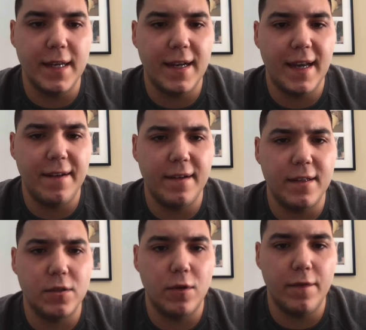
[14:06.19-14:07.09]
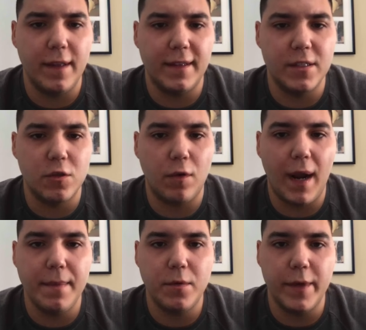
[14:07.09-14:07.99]
like kind of sort of like
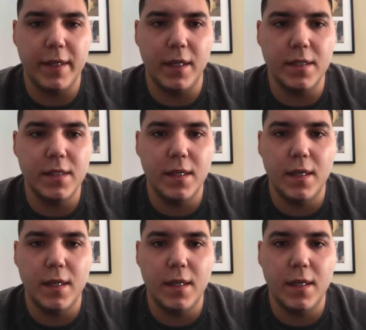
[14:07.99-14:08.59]
describes what he does.